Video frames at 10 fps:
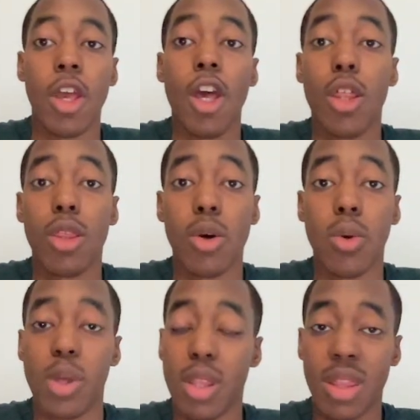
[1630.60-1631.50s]
So
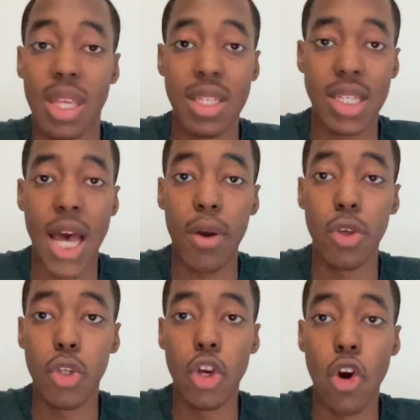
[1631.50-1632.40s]
this is how
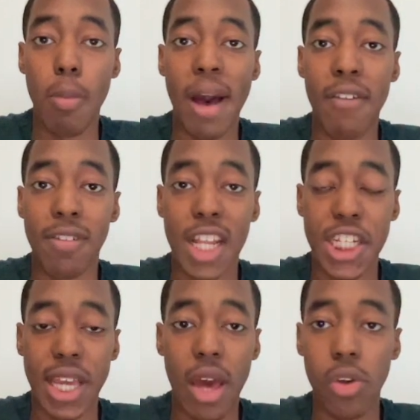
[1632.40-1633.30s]
you'd go about
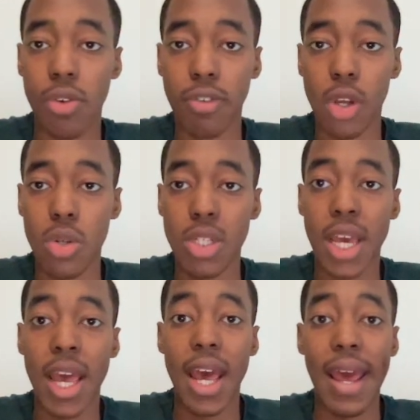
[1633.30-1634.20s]
fleshing out your flows.
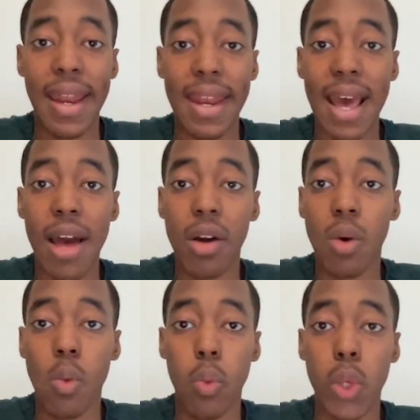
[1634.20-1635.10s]
And now
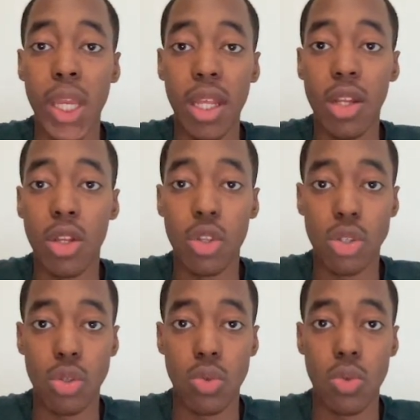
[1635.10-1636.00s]
we need
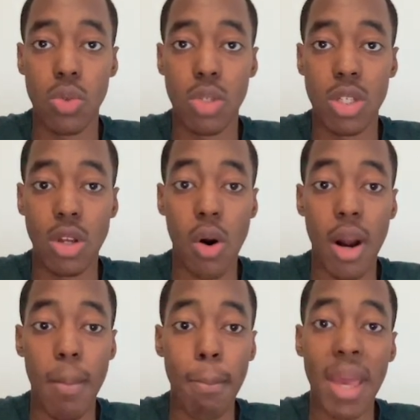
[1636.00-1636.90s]
to start
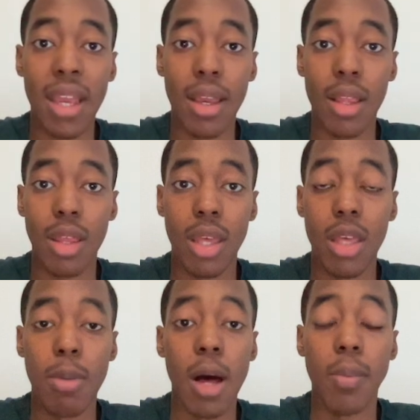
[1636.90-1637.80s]
making the
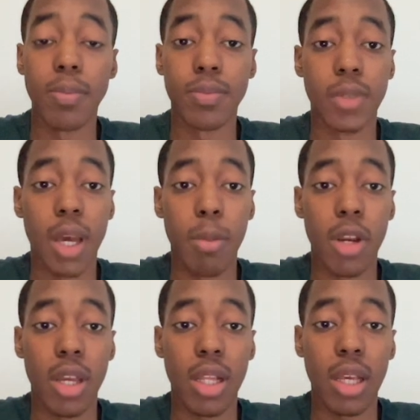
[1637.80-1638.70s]
email. I'm going to
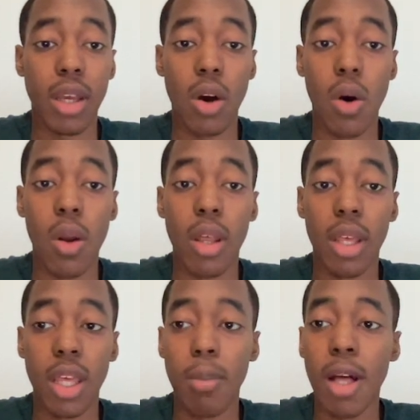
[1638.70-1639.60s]
click on
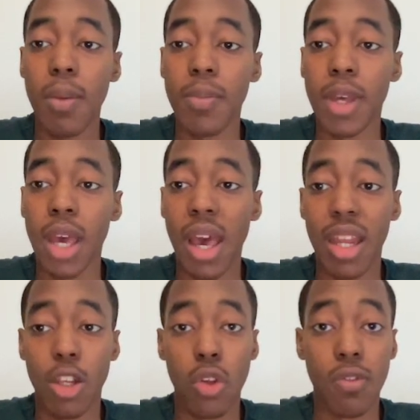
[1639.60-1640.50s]
email
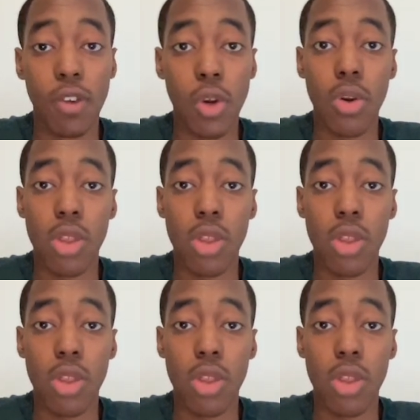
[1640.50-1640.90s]
and configure the